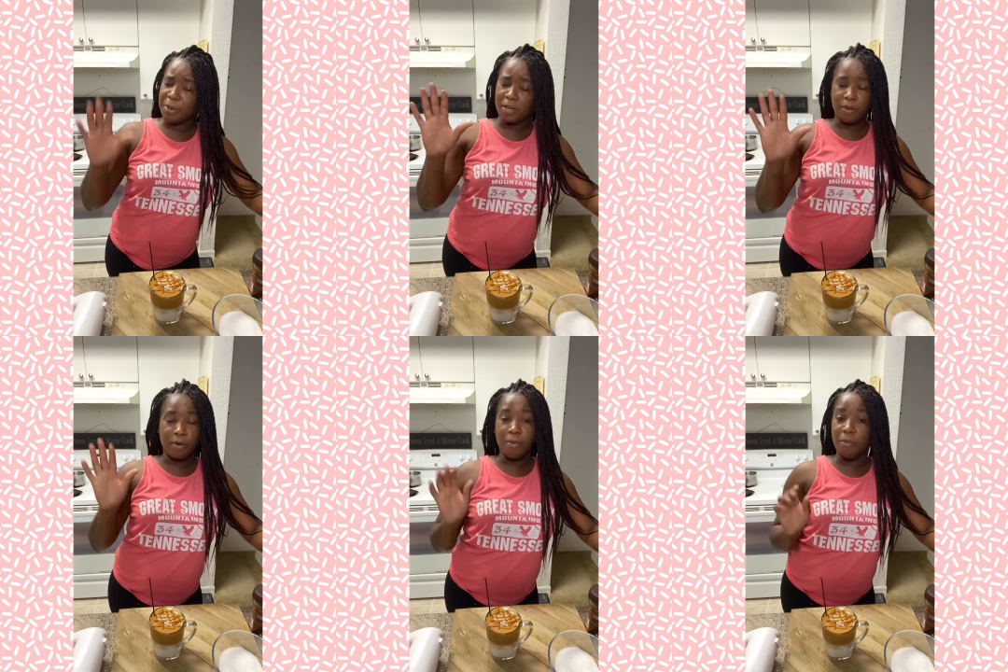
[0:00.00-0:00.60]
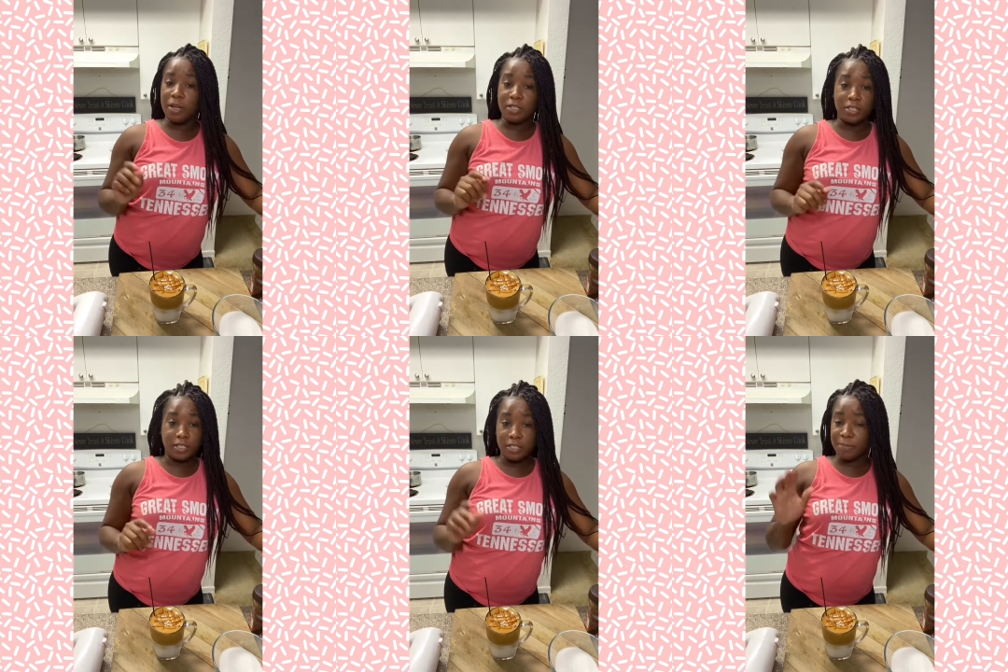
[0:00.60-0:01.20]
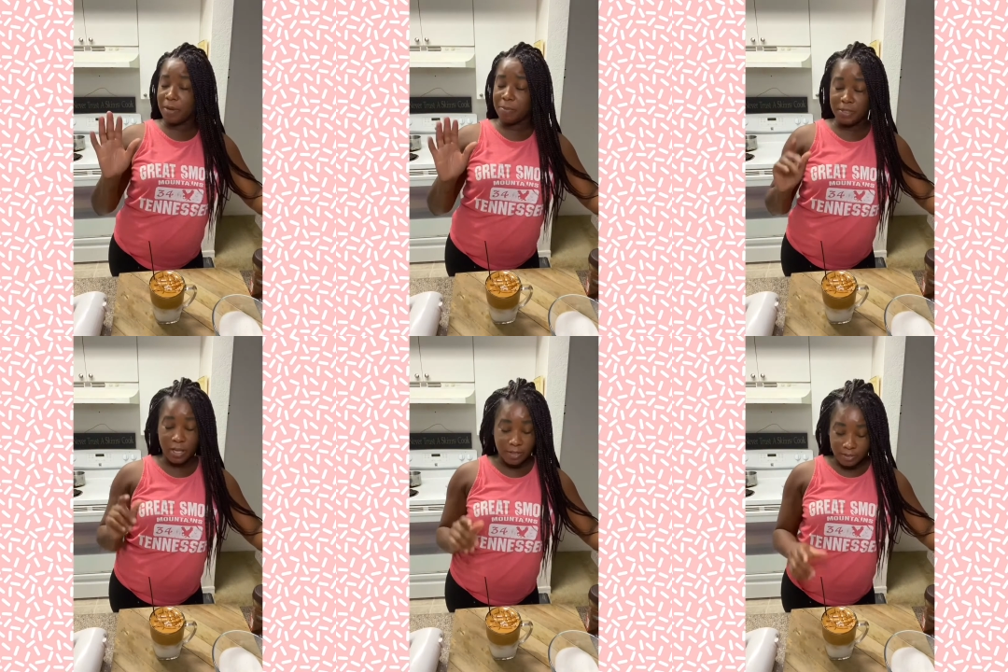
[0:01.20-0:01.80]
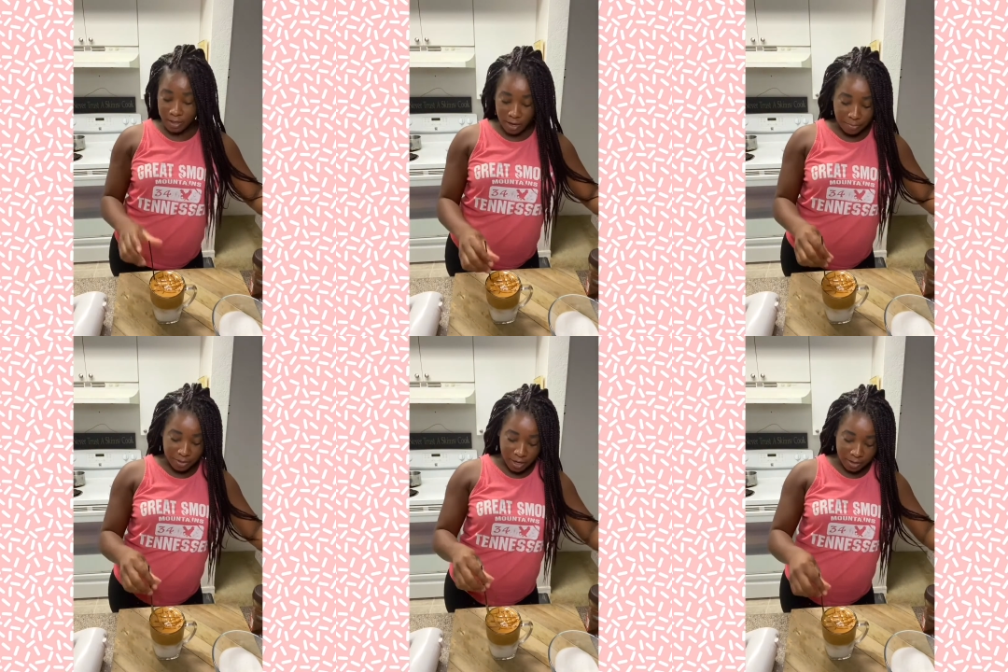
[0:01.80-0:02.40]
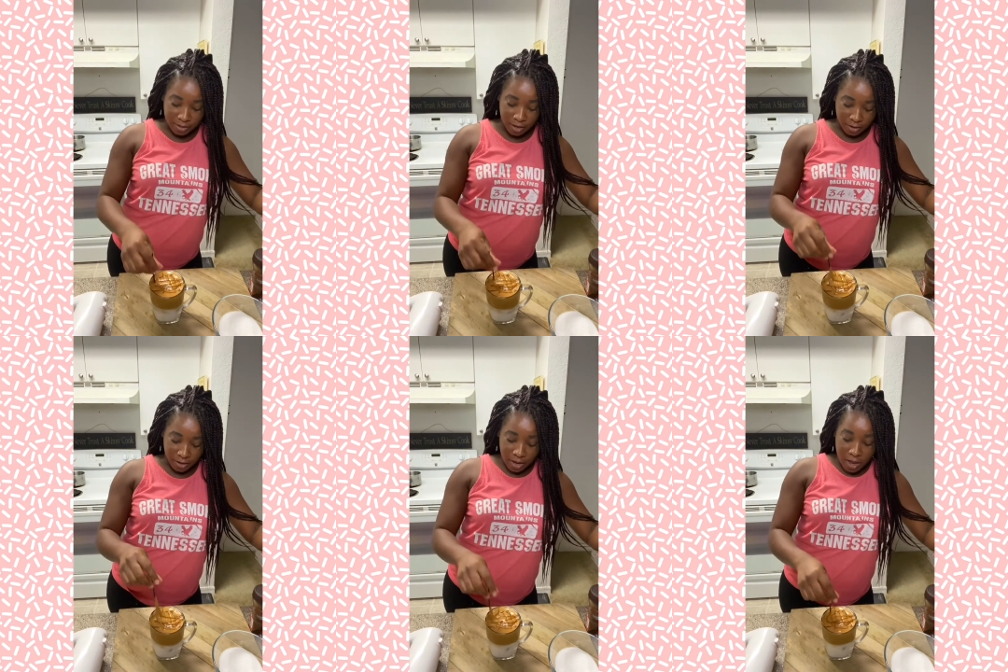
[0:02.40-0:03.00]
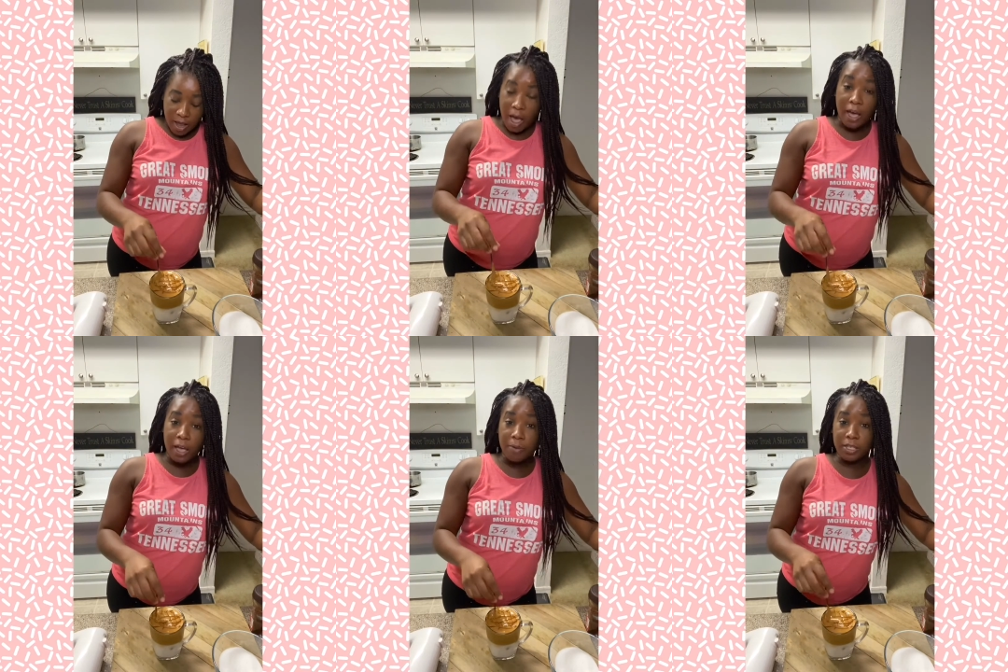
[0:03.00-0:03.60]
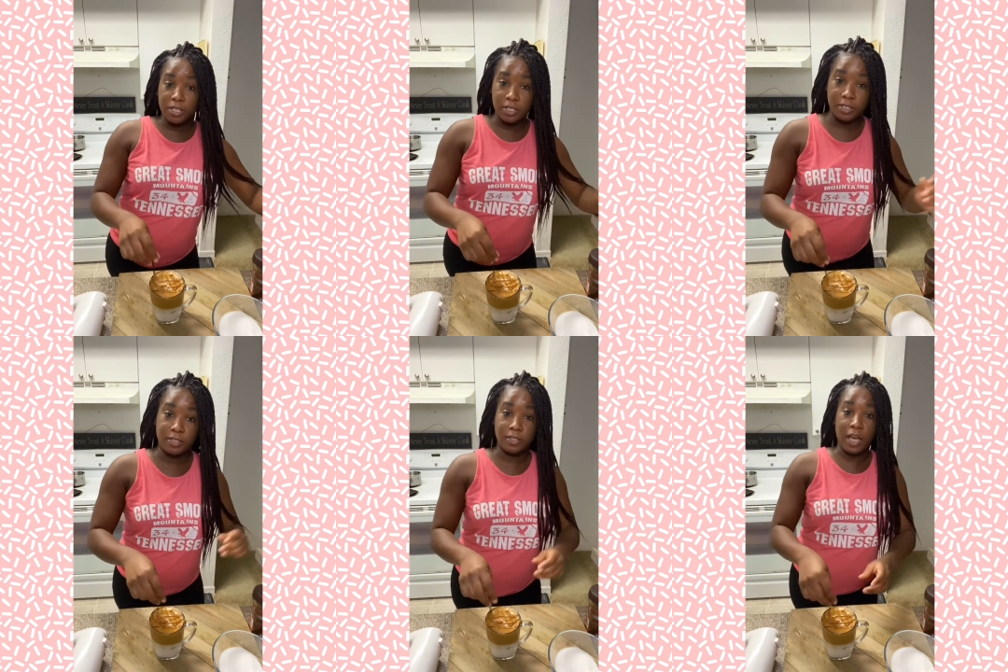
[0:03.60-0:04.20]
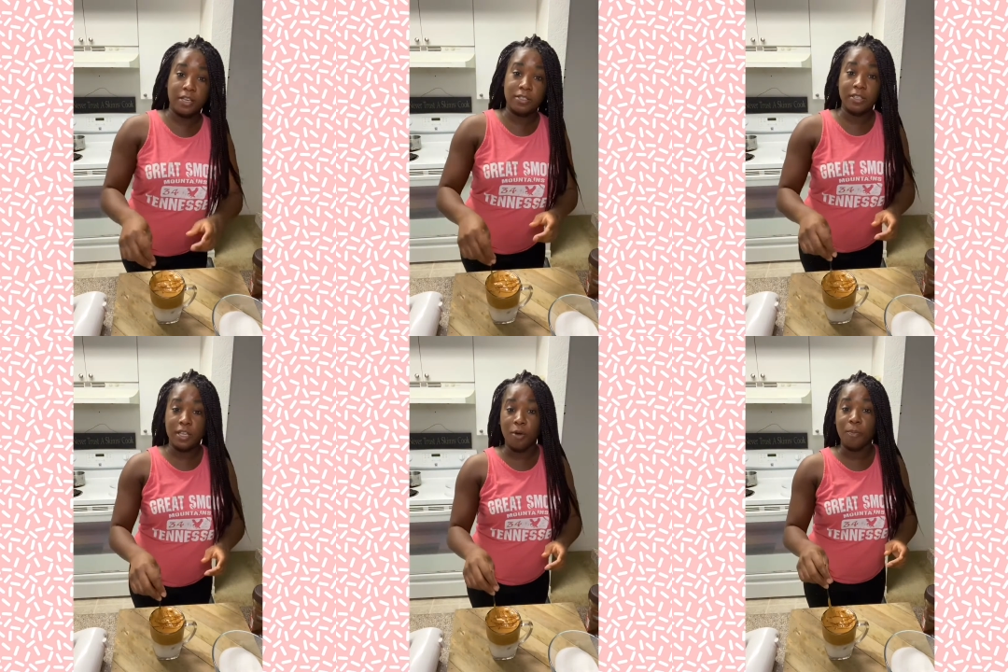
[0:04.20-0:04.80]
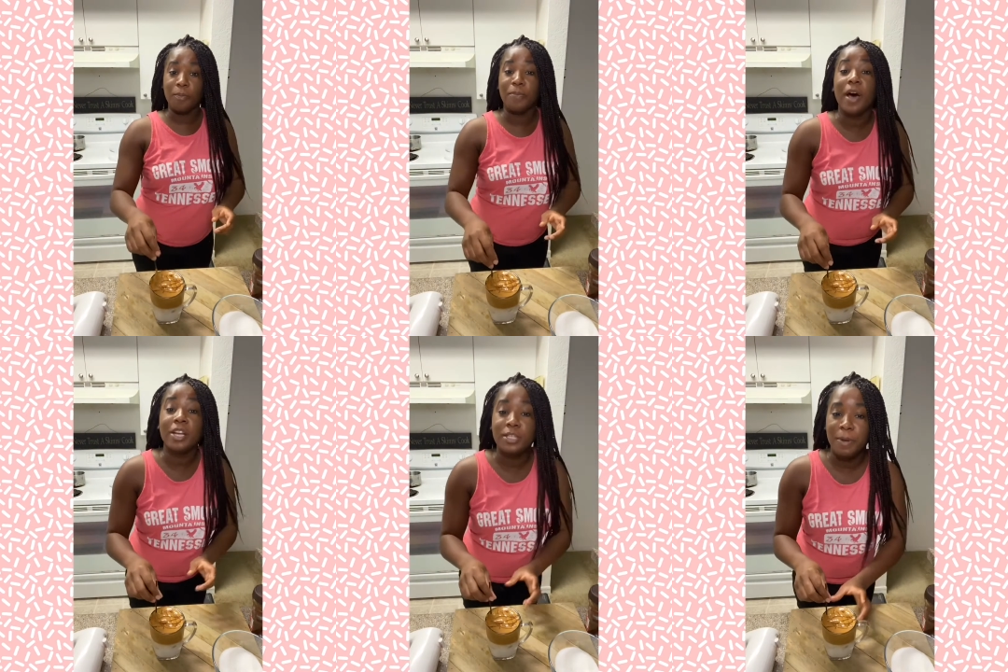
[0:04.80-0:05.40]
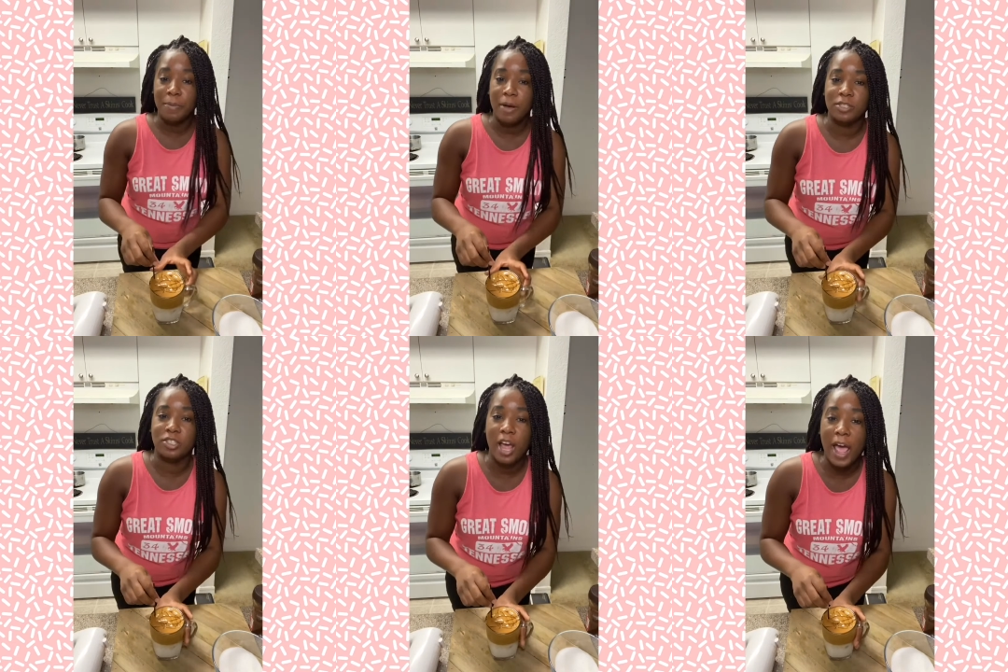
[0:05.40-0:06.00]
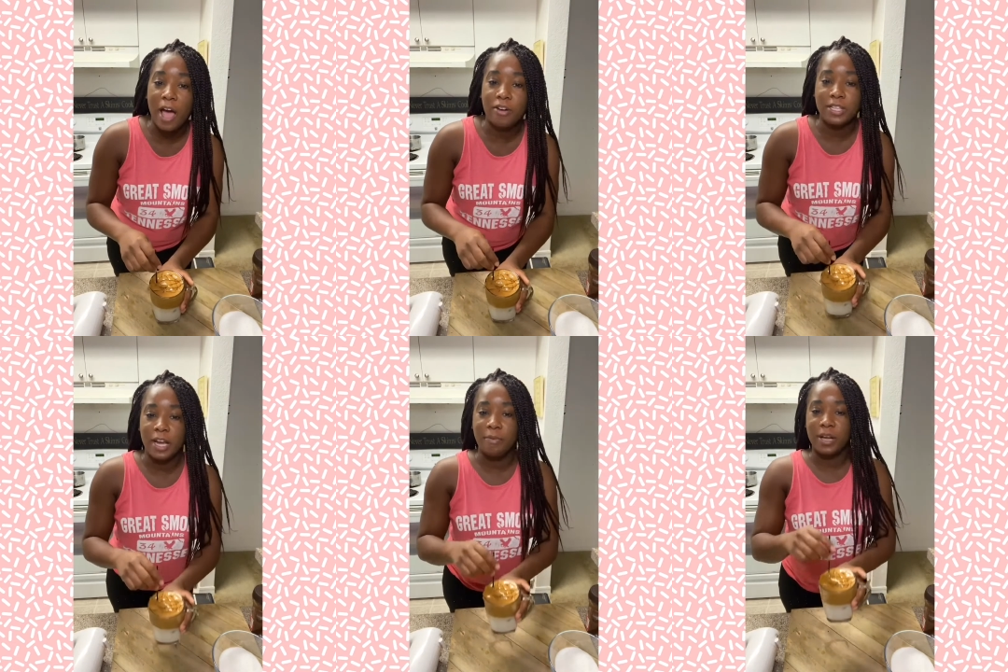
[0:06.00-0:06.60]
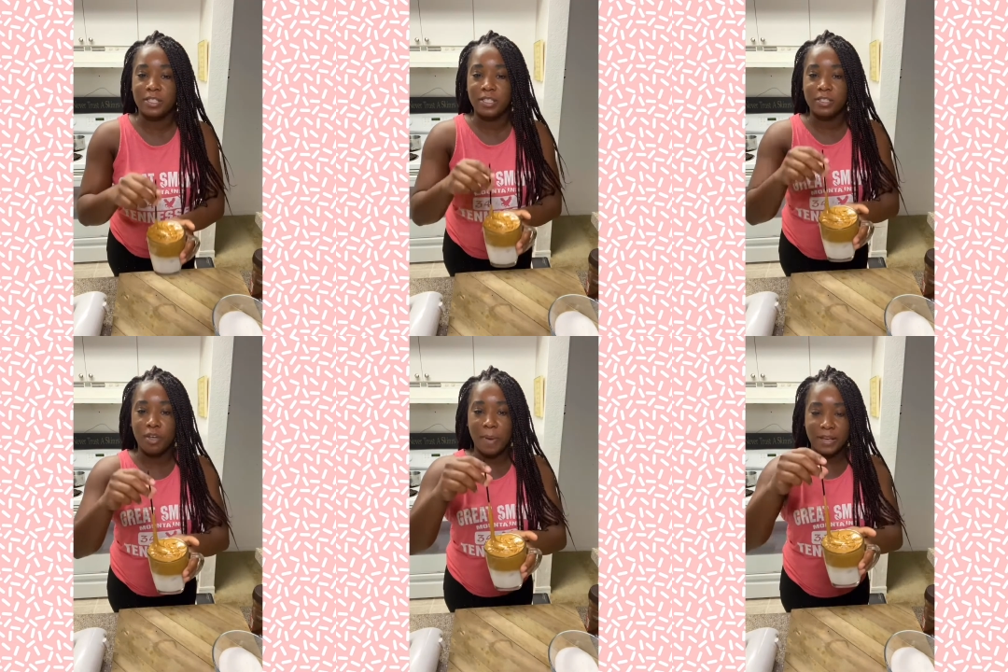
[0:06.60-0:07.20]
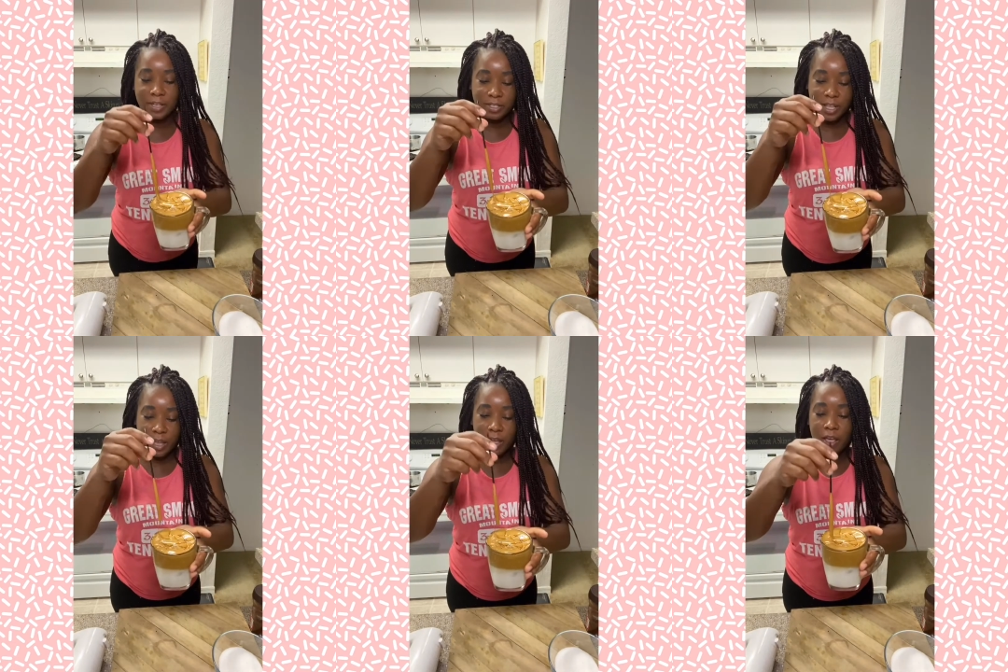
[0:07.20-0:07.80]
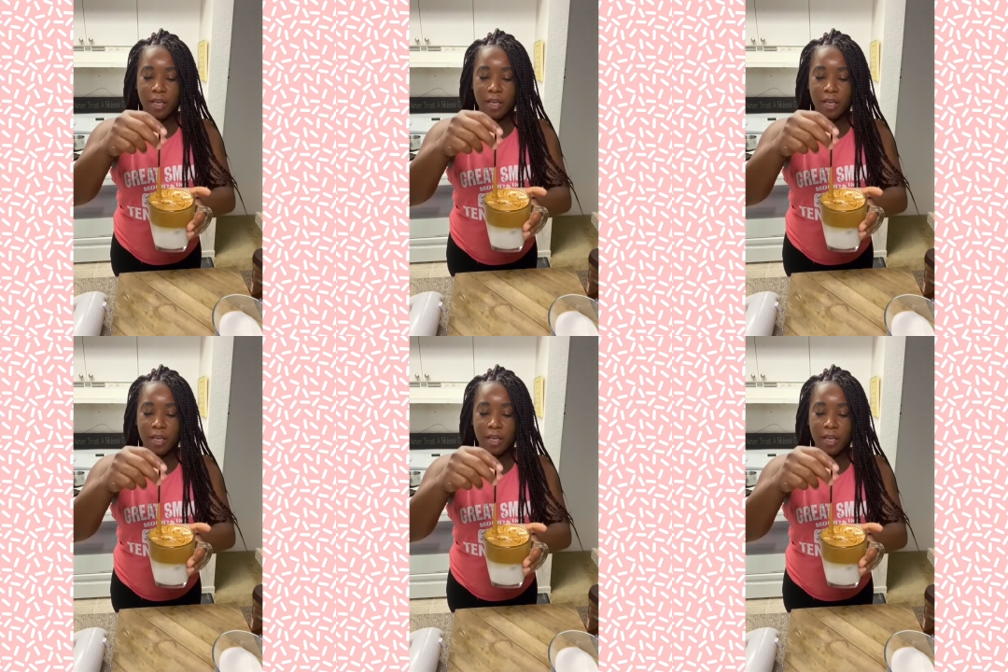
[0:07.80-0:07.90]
not wrong with washing dishes, but let me tell you something. I hate washing dishes. I used to get on punishment when I was a child because I didn't wash dishes on my dish day.